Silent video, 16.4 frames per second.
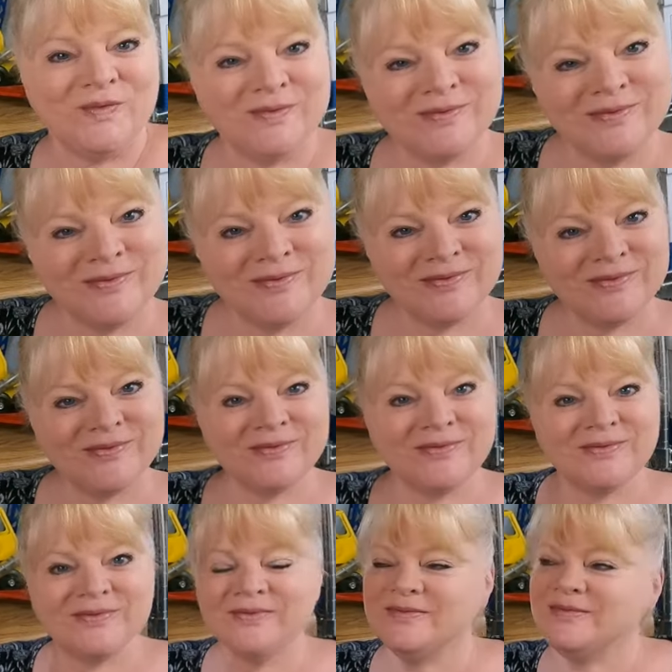
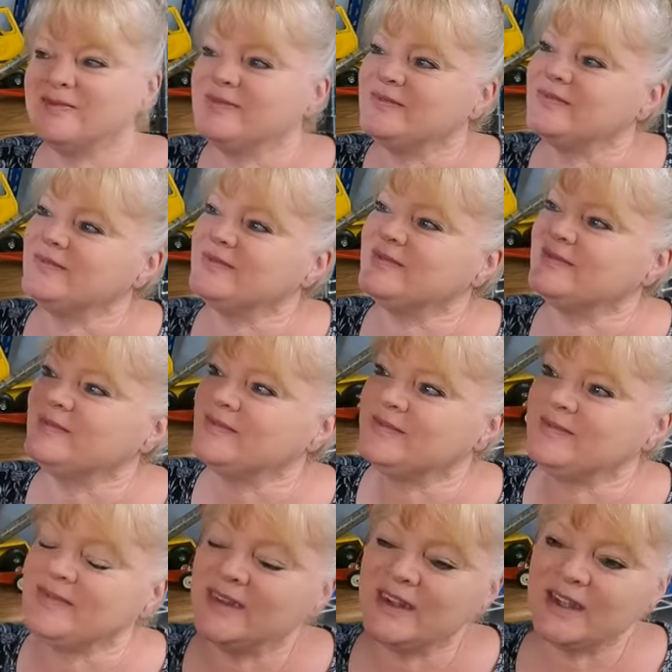
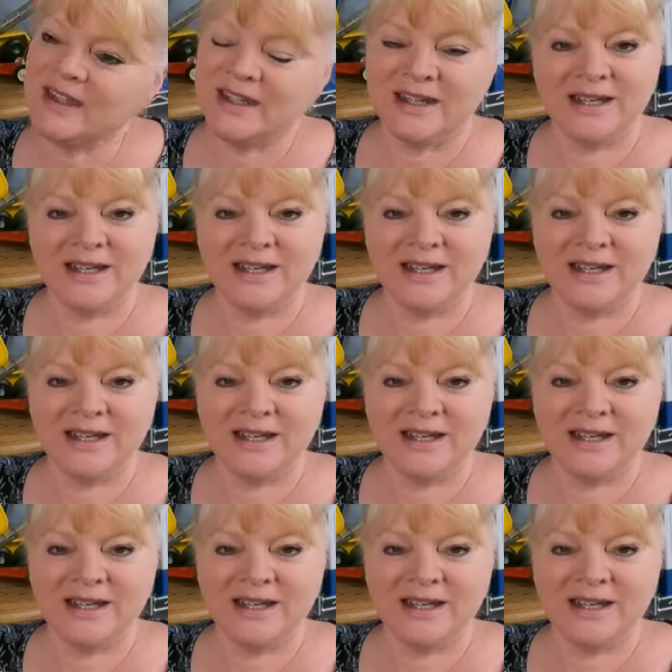This person isn't speaking.